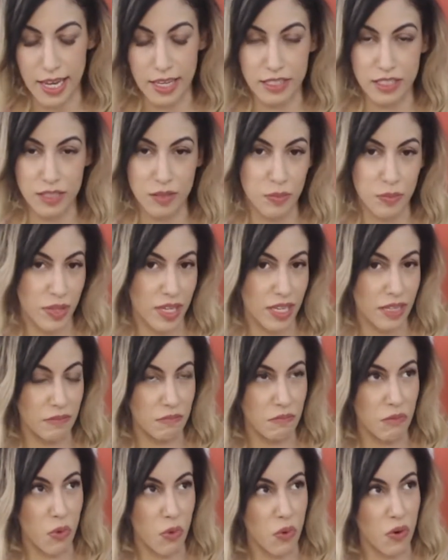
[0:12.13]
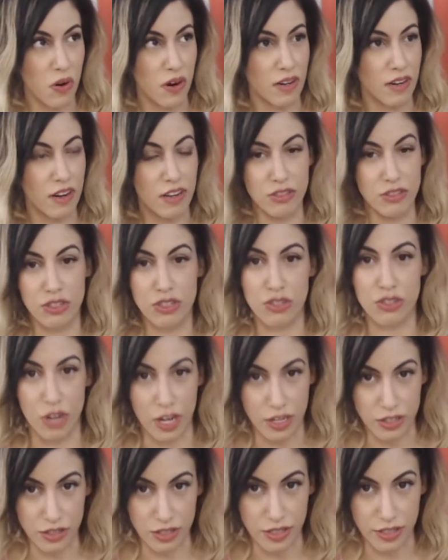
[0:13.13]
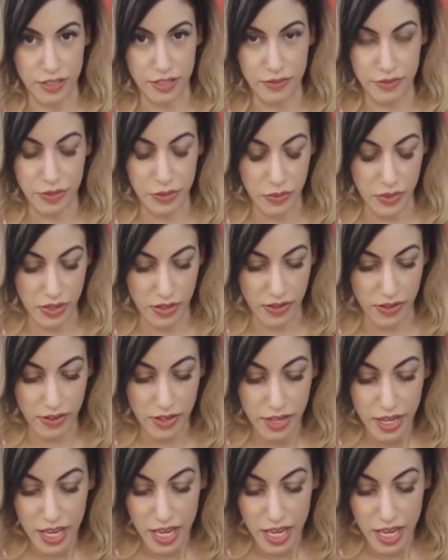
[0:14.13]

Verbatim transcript: It's a bit more unstructured, if you will,